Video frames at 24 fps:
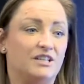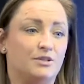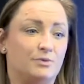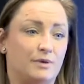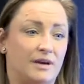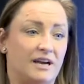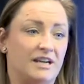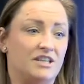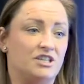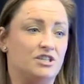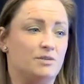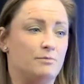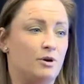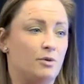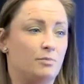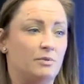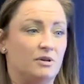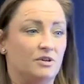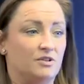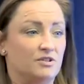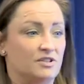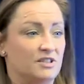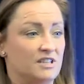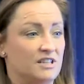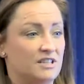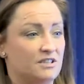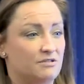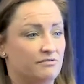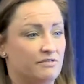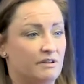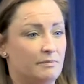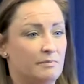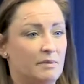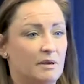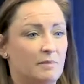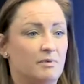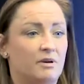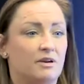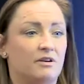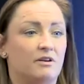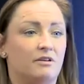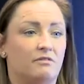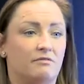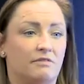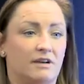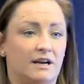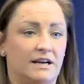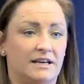into a HMO because these 3 people are
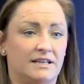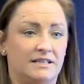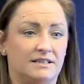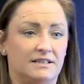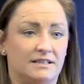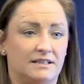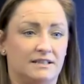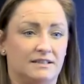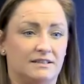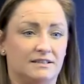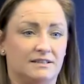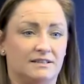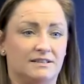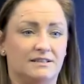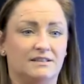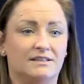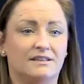not related.